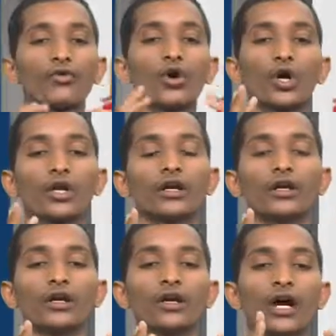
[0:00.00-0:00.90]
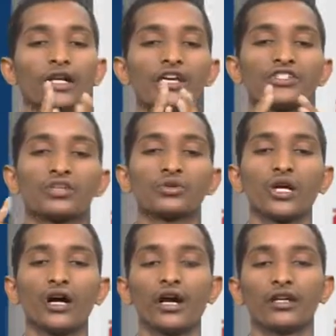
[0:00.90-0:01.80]
4 attached to
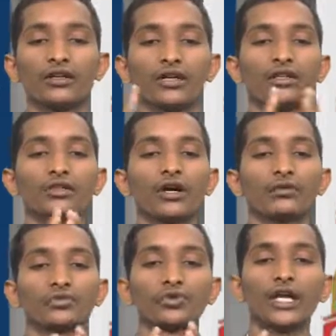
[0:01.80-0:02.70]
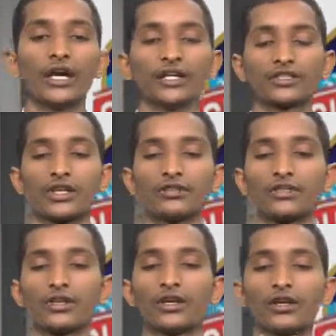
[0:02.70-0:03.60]
the heart in 2
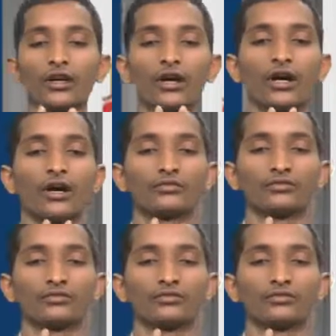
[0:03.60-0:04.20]
directions, 2